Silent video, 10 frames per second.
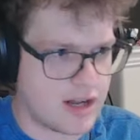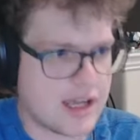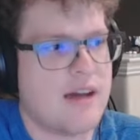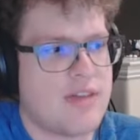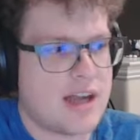I
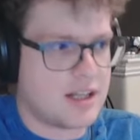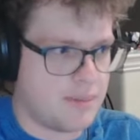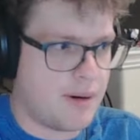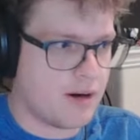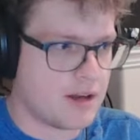give that to the
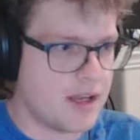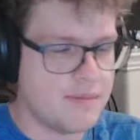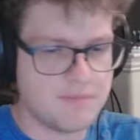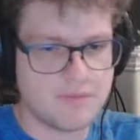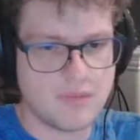party.
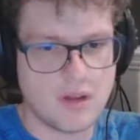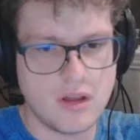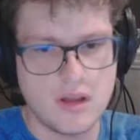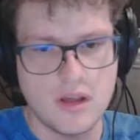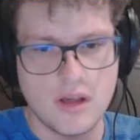
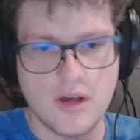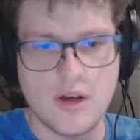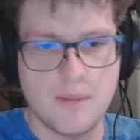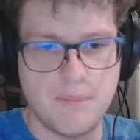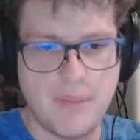
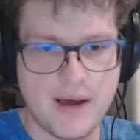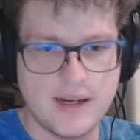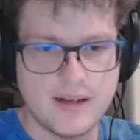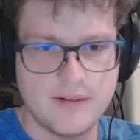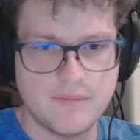But